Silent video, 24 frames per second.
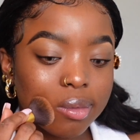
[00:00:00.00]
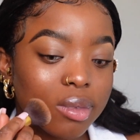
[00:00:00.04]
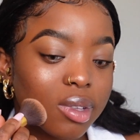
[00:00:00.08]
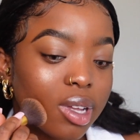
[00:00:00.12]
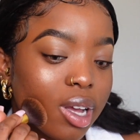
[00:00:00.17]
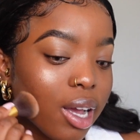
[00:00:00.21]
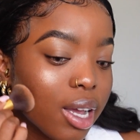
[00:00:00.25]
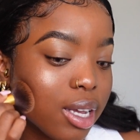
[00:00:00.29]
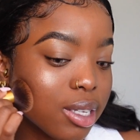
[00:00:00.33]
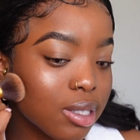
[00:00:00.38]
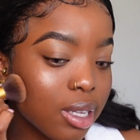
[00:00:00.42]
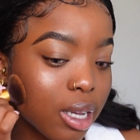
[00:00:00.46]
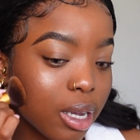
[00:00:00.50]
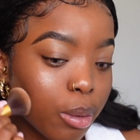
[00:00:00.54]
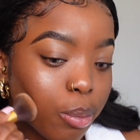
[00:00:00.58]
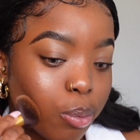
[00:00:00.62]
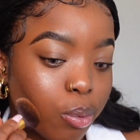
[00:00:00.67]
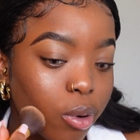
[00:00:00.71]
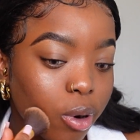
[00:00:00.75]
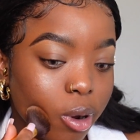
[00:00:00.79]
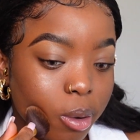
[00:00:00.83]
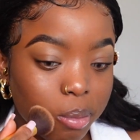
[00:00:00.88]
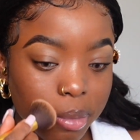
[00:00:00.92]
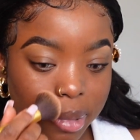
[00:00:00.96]
Guys, I
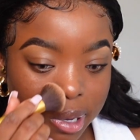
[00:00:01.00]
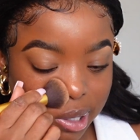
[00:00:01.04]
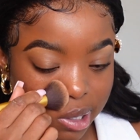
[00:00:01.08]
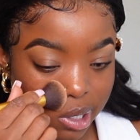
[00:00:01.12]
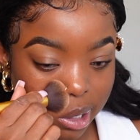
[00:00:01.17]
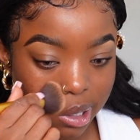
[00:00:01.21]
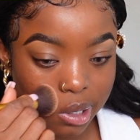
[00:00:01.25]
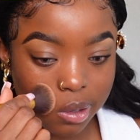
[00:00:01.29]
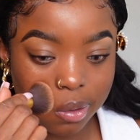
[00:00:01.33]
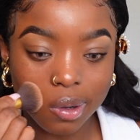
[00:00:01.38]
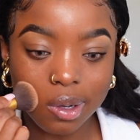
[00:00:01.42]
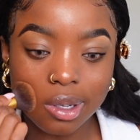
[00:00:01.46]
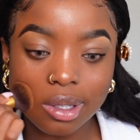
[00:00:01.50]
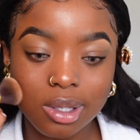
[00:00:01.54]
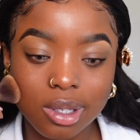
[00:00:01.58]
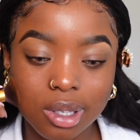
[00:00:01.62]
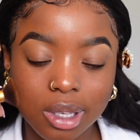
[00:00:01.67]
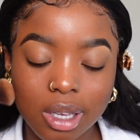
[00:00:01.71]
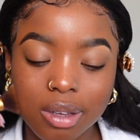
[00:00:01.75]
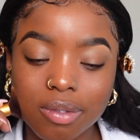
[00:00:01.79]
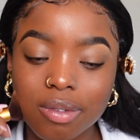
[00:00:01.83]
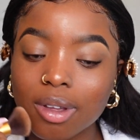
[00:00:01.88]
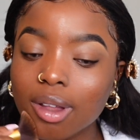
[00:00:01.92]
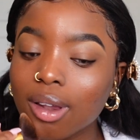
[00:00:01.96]
promise this is going to
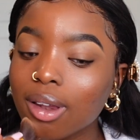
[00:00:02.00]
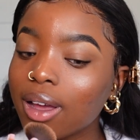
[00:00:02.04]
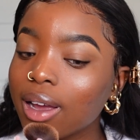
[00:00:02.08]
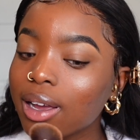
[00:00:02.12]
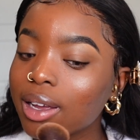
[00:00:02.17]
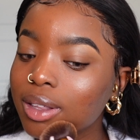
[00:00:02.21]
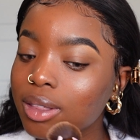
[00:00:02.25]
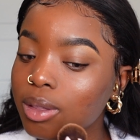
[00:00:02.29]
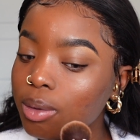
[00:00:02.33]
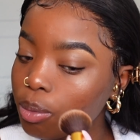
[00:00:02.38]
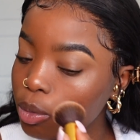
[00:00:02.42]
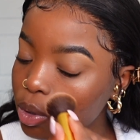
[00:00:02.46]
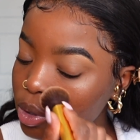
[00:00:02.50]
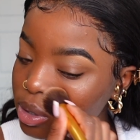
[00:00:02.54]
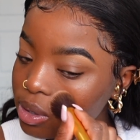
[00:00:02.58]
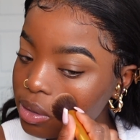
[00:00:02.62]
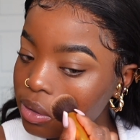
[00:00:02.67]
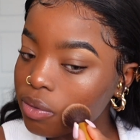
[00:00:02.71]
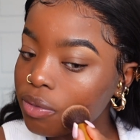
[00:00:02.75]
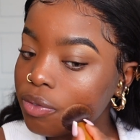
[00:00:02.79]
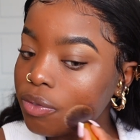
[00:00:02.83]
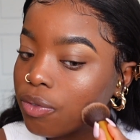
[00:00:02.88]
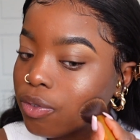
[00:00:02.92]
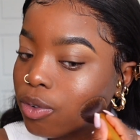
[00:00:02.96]
give you like the most
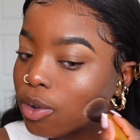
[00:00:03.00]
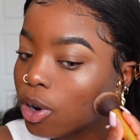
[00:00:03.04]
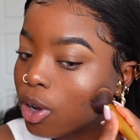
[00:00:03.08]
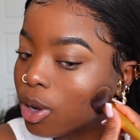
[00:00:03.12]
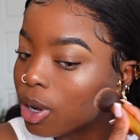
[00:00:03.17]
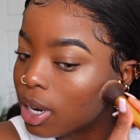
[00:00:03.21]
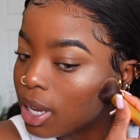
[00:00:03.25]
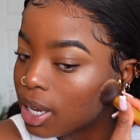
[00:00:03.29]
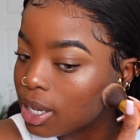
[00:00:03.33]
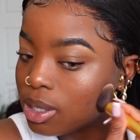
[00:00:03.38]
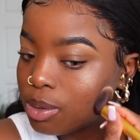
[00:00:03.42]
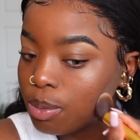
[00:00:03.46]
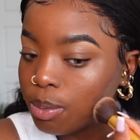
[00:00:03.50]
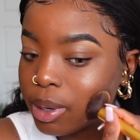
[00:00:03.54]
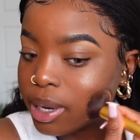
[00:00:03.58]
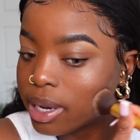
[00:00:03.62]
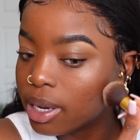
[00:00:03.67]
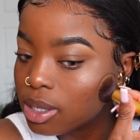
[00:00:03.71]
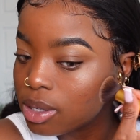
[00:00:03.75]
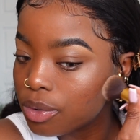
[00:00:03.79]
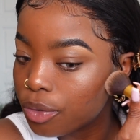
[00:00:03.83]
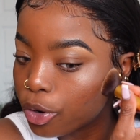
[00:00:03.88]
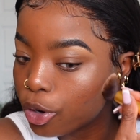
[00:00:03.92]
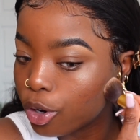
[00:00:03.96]
flawless
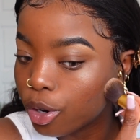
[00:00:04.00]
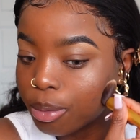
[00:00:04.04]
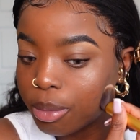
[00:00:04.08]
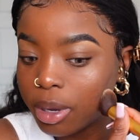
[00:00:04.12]
base for your